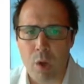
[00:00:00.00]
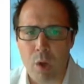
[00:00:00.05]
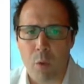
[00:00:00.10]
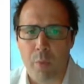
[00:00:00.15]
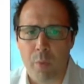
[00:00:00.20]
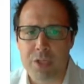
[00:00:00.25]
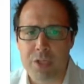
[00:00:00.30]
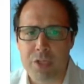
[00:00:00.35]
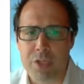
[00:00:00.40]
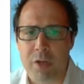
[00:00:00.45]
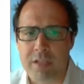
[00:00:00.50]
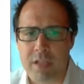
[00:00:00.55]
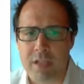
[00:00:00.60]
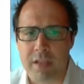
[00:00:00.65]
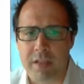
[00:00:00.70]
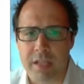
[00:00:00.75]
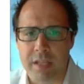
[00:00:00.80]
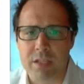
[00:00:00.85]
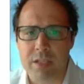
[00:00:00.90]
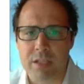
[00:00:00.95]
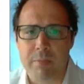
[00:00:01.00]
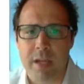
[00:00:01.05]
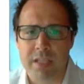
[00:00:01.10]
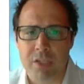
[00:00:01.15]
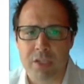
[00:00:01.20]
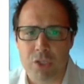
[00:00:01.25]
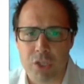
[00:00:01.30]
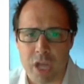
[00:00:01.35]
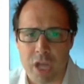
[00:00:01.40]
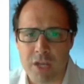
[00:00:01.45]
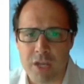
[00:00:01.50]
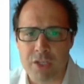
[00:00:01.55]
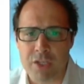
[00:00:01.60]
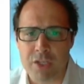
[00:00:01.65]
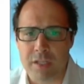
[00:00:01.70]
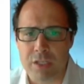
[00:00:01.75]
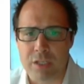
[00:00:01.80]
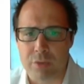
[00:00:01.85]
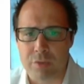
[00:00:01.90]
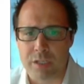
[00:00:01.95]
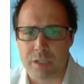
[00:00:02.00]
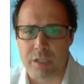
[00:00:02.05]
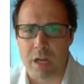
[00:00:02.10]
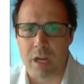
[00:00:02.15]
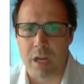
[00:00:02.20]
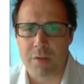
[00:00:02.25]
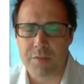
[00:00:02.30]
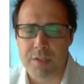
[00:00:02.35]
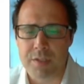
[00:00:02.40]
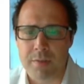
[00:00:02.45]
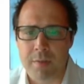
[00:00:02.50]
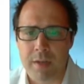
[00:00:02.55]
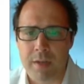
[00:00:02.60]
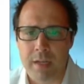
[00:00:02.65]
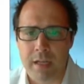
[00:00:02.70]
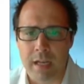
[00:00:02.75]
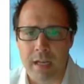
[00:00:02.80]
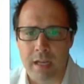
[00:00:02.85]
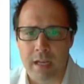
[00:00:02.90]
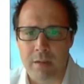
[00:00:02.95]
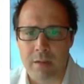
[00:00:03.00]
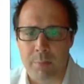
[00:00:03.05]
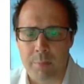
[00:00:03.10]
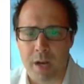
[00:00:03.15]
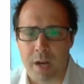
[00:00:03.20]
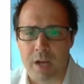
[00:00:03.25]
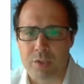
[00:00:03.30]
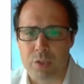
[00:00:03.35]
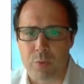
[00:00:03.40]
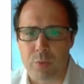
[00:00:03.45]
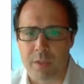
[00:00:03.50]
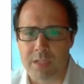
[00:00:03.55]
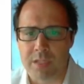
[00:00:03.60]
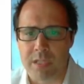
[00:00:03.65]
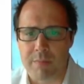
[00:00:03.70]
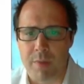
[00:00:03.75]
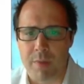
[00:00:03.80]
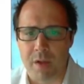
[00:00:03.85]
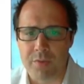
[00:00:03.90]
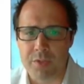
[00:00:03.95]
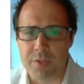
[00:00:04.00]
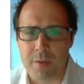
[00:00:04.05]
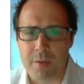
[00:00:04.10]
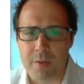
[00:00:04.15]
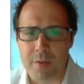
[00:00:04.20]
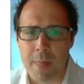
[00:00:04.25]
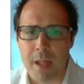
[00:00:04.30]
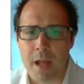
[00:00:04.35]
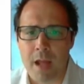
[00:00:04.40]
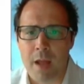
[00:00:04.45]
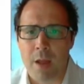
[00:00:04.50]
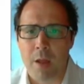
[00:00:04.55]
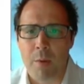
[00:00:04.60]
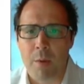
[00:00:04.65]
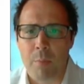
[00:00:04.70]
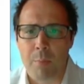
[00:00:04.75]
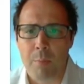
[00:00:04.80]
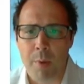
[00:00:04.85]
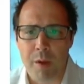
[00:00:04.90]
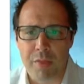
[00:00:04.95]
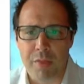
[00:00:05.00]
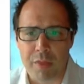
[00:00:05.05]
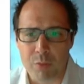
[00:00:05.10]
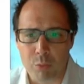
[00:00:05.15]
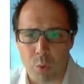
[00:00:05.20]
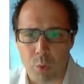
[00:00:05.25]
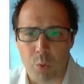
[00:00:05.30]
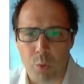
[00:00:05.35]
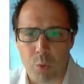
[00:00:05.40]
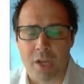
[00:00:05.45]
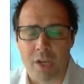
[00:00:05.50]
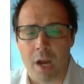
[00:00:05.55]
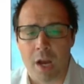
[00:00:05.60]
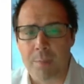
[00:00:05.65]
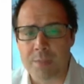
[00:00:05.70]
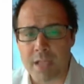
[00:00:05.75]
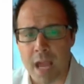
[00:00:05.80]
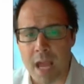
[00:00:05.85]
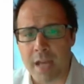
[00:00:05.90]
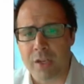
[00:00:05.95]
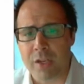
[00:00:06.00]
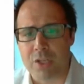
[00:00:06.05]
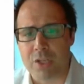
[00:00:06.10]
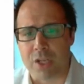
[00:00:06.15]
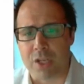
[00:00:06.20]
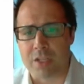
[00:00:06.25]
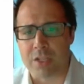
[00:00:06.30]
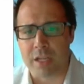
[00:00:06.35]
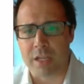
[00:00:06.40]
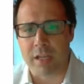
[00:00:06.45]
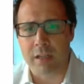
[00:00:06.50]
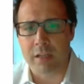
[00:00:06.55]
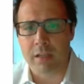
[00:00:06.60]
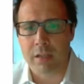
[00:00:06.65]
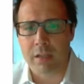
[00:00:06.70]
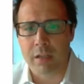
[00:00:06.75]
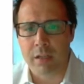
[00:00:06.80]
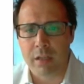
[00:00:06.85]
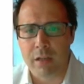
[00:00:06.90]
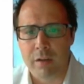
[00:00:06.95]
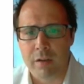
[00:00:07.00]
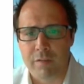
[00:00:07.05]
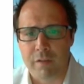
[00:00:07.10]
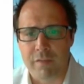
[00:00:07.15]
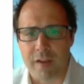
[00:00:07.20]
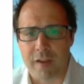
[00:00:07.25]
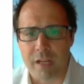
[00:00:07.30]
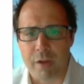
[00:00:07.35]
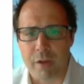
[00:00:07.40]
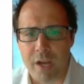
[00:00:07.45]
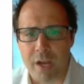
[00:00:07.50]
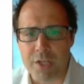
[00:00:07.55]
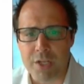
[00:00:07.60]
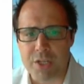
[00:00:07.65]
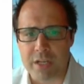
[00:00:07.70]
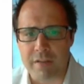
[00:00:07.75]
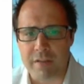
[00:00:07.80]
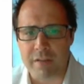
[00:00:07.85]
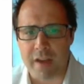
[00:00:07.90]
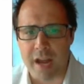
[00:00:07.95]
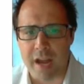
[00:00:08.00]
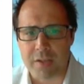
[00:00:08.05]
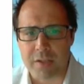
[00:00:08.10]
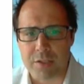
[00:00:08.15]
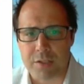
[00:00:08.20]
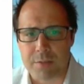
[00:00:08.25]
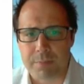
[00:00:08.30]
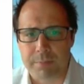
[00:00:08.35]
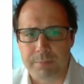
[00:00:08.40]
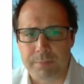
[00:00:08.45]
which looks at the estimated change in these reserves in the past 20 months, both in raw terms and adjusting for valuation effects.